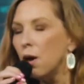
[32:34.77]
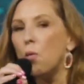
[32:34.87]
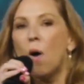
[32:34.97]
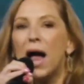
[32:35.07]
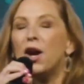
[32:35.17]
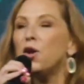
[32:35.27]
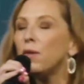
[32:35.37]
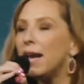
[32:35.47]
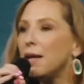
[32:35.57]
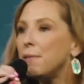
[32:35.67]
Why are you
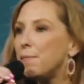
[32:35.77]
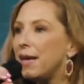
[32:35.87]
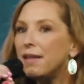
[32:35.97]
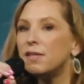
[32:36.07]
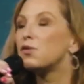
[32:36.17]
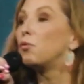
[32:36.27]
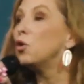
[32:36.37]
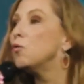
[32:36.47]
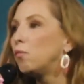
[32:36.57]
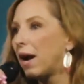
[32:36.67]
letting me be in this
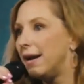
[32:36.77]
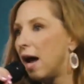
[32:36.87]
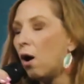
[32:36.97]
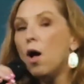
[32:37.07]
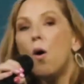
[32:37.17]
room right now?